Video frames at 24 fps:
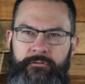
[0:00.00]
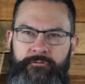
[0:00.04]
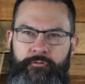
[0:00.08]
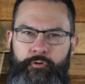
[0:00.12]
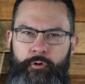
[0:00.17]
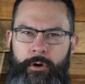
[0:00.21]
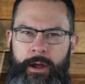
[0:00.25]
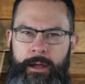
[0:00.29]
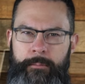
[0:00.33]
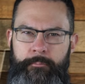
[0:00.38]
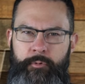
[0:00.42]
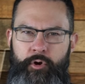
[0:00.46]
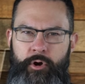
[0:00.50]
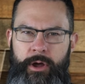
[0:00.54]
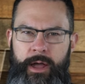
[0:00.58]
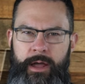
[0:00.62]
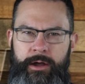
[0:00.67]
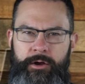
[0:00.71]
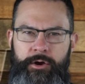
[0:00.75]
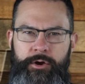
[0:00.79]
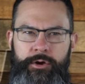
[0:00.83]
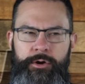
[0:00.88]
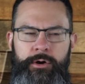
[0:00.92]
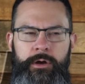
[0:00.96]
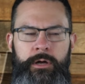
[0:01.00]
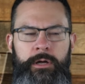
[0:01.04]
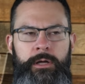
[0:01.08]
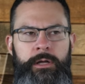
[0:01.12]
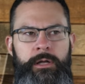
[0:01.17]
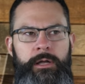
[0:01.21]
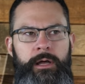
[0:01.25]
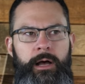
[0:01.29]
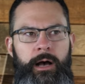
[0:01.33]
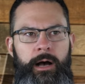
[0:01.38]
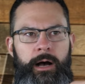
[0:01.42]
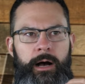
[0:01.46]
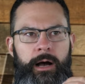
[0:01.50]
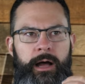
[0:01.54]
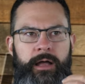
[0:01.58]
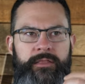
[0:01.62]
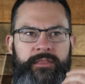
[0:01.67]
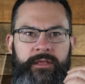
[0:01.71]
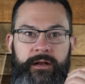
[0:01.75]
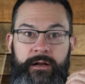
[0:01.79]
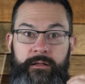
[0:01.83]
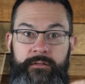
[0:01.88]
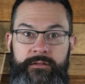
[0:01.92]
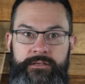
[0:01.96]
of graham cracker. Uh,
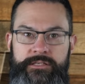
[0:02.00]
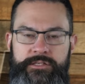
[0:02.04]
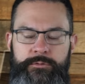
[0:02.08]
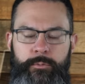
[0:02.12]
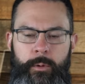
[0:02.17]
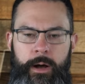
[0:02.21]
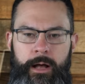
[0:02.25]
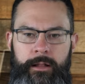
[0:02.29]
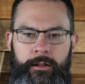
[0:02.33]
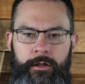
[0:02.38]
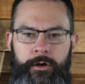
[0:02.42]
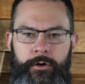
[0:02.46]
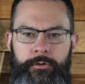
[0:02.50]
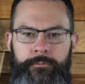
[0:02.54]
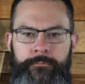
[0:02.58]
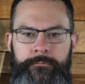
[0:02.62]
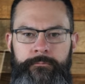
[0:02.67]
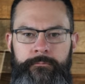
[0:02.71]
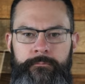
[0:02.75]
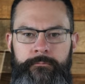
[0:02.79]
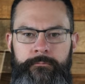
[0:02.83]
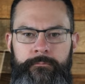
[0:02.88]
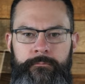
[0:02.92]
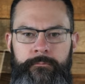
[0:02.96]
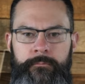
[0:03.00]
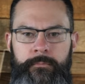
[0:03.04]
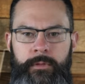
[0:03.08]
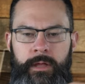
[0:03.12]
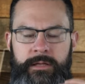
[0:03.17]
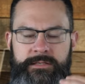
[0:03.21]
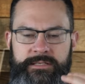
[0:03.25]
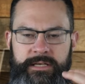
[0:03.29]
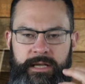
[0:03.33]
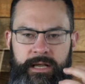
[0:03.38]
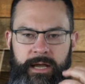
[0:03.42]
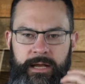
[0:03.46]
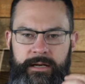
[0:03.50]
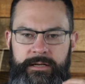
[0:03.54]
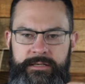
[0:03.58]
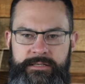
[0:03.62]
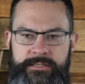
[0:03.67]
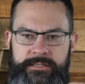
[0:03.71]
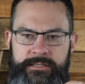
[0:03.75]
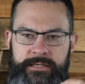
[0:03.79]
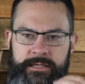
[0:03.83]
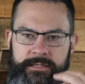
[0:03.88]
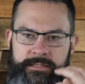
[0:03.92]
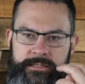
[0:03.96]
and then on the swallow, as it kind of
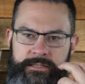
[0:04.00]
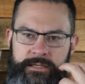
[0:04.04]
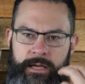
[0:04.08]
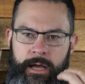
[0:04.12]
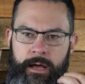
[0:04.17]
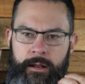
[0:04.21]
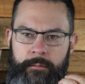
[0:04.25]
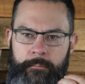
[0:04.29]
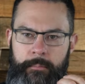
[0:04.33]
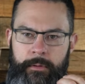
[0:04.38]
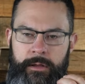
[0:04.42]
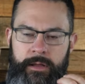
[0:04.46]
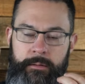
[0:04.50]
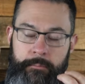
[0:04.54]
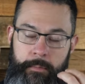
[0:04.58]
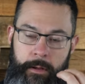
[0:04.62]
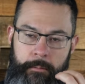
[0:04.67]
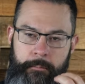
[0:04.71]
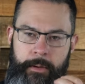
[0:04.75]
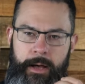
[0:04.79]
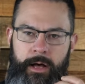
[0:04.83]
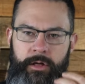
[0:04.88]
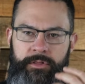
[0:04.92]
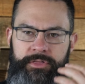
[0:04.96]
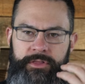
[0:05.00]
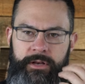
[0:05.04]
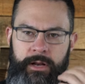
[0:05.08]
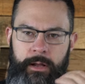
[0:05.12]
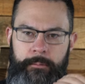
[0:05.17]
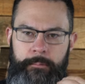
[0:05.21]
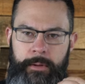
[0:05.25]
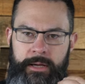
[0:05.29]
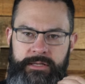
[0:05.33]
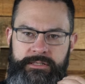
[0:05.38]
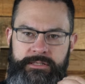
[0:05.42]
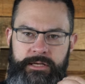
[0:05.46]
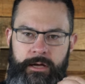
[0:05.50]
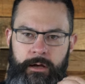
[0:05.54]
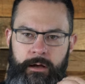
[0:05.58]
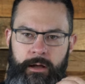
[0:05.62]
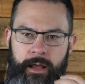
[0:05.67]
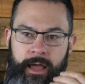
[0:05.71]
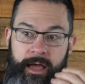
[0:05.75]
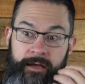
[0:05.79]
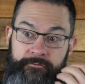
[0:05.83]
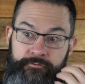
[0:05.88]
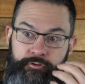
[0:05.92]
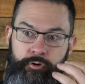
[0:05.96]
sits on in my mouth and on my
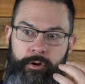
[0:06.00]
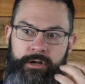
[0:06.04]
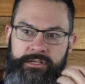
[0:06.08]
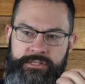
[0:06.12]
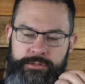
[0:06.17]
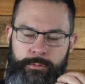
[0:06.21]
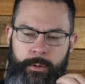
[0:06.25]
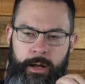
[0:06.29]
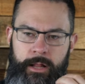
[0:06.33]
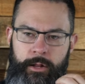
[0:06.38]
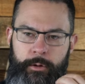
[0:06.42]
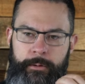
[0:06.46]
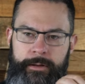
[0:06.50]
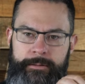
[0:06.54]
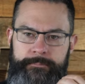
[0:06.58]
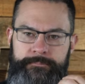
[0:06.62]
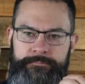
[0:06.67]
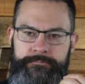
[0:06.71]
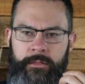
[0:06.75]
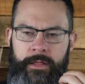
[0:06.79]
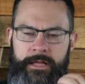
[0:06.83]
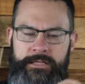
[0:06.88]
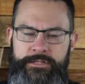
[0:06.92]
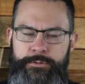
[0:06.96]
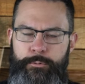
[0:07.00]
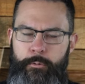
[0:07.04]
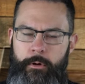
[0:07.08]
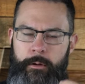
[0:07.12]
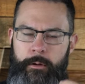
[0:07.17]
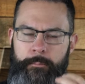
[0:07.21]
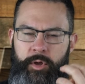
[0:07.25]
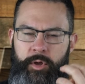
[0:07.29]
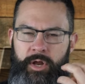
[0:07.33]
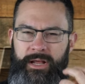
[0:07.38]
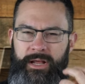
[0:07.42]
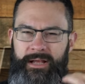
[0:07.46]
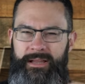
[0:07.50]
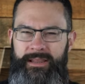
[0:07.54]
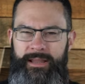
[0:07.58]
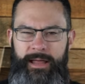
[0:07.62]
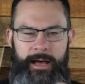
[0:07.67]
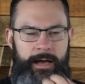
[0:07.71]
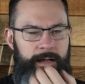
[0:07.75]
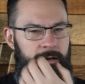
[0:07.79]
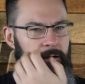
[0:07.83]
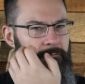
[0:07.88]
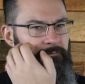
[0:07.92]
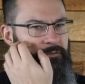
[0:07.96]
tongue after I swallow it. That's where I'm getting a
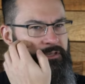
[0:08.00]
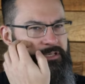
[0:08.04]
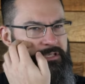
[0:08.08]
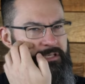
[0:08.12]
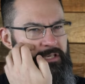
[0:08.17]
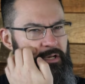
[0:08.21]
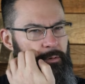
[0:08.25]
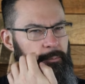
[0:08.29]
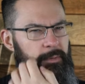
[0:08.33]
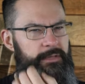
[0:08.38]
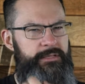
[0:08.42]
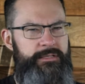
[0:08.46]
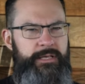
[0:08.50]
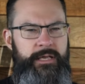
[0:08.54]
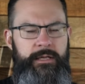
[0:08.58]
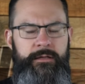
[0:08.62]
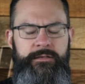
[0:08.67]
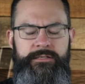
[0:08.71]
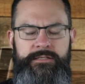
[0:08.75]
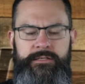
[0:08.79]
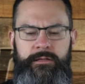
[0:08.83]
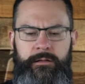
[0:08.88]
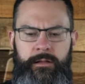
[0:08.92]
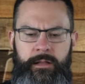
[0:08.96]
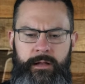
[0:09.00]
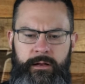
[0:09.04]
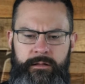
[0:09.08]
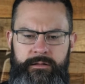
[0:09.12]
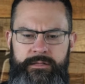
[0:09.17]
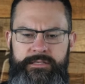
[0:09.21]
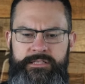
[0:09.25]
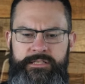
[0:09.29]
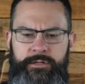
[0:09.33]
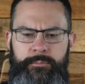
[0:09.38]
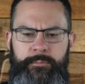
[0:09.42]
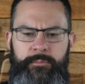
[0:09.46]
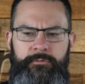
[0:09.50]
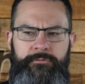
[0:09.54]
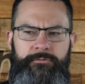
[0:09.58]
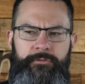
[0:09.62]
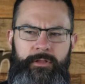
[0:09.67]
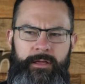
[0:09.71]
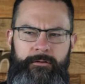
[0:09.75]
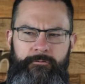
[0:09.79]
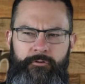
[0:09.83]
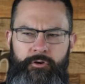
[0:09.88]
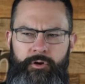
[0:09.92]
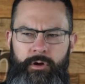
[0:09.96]
lot of the cinnamon taste, a lot of the cinnamon
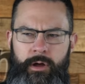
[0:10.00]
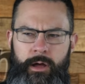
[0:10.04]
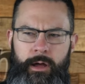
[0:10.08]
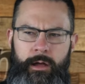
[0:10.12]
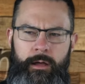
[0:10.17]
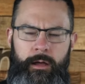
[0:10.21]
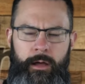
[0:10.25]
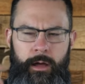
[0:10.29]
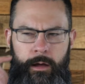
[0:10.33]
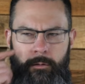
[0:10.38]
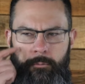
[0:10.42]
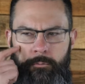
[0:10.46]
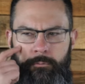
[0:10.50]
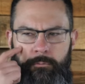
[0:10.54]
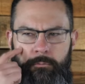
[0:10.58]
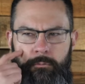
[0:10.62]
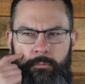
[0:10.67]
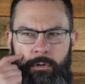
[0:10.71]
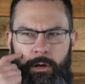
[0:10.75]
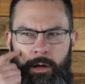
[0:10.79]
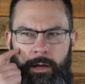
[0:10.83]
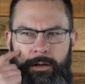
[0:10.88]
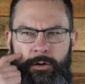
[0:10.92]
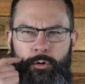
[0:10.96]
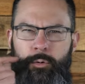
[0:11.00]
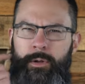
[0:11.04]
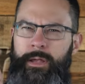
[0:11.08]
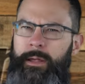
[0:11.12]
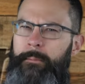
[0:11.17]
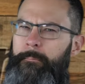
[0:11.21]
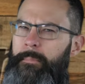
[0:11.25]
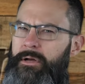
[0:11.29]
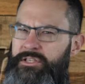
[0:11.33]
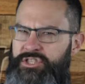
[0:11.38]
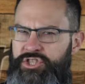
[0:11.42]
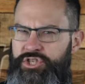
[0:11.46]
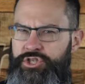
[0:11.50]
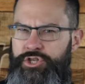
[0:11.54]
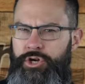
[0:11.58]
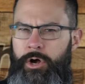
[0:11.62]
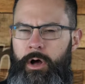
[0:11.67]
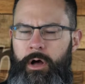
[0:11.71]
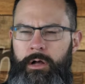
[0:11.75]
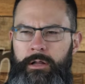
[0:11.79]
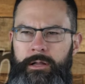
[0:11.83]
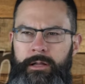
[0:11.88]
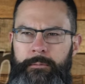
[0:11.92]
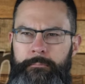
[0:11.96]
flavor. I I, I don't get much
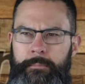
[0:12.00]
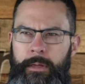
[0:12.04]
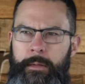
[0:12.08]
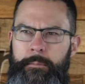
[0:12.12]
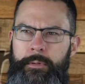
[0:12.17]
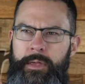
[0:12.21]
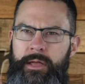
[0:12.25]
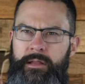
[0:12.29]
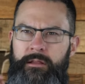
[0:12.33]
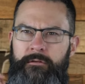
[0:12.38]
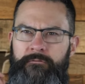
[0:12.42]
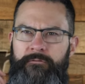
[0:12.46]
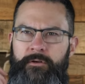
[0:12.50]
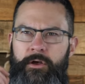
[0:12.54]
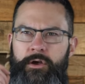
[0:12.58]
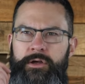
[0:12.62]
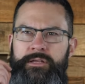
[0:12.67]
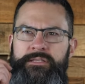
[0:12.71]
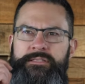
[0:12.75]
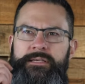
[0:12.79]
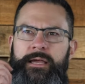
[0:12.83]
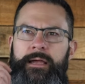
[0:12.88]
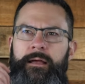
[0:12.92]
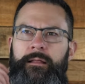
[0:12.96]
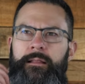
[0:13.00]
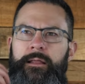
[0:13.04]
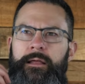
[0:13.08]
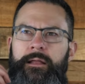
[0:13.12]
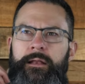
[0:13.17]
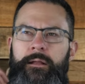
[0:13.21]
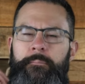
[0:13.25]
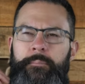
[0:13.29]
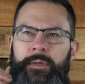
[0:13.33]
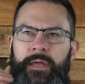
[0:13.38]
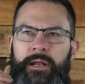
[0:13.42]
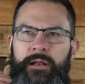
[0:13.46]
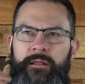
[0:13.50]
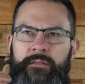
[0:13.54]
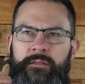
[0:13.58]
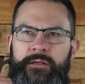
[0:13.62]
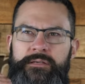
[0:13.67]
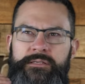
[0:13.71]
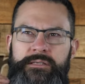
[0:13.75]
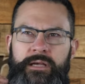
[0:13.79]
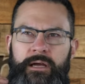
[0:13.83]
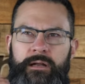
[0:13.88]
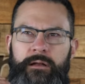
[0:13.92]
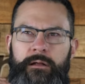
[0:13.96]
chocolate. Maybe on the very tail end, I'm getting
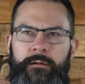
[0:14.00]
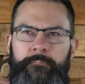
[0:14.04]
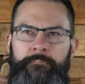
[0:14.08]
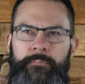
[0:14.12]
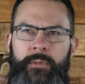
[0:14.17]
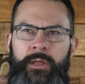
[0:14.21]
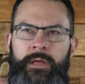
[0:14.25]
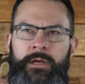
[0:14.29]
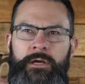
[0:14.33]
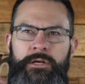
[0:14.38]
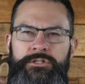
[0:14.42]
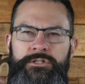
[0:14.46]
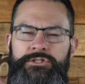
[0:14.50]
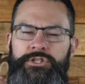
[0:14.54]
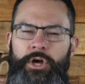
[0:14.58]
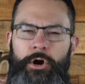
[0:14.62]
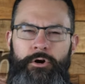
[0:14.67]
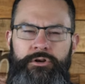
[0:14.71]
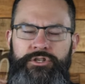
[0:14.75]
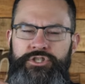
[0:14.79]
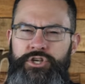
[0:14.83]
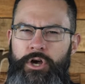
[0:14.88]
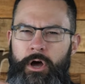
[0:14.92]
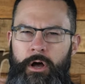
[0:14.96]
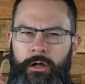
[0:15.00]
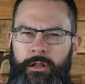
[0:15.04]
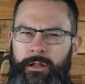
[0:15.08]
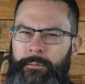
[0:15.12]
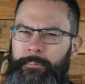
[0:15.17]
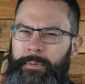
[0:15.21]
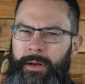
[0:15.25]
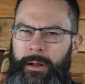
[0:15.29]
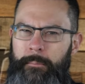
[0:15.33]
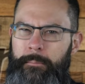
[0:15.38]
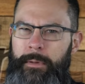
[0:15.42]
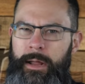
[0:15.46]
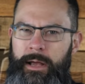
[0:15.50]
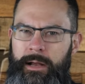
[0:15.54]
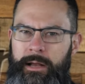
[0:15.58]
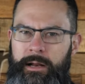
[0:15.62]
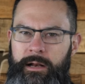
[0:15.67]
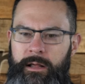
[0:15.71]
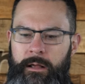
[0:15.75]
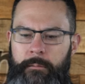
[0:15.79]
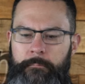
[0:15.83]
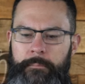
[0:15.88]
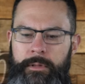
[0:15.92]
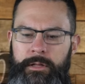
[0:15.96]
this kind of dark chocolate, but I'm not
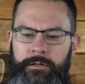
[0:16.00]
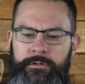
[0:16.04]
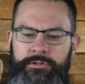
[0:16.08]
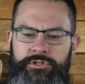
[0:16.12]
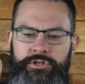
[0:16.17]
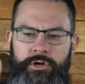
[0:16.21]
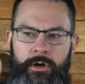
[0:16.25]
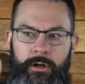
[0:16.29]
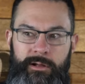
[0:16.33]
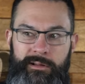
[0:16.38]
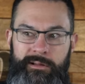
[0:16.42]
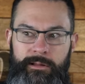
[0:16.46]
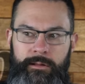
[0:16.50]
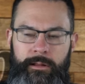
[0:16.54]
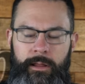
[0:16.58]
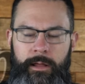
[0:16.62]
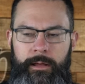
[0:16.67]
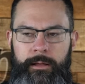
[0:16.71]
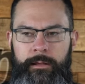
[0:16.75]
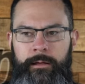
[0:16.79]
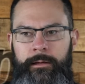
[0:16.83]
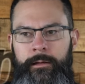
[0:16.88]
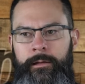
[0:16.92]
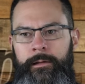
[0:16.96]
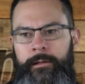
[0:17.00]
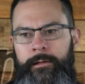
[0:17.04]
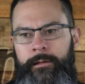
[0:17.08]
getting a milk chocolate like.